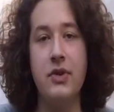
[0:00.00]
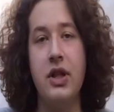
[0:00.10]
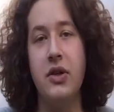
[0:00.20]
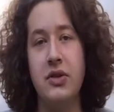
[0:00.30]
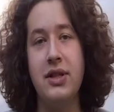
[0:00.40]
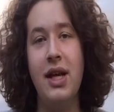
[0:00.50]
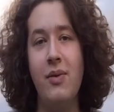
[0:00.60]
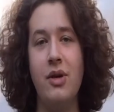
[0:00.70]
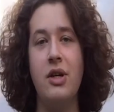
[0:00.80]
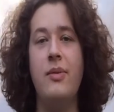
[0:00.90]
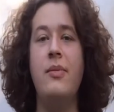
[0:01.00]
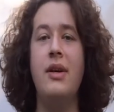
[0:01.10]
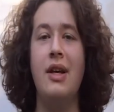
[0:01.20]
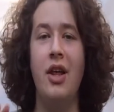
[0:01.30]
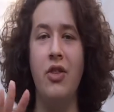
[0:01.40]
So, today we're going to be
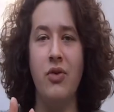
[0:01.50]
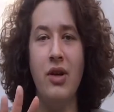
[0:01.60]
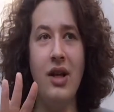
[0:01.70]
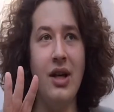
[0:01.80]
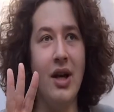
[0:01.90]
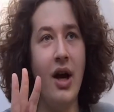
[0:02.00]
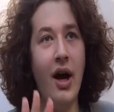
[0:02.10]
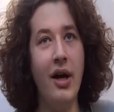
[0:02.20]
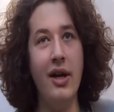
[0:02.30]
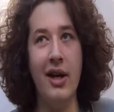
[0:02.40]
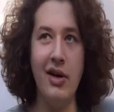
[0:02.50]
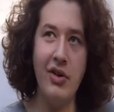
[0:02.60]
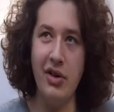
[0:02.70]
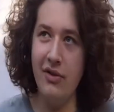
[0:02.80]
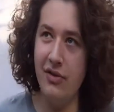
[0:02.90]
making 3
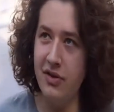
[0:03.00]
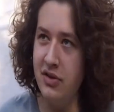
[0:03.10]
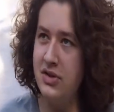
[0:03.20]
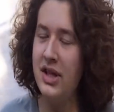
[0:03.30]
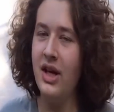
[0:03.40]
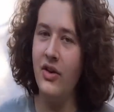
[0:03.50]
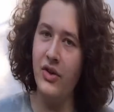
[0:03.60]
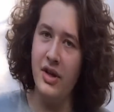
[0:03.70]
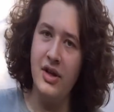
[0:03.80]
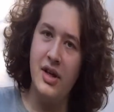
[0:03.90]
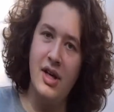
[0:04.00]
unhealthy foods healthy.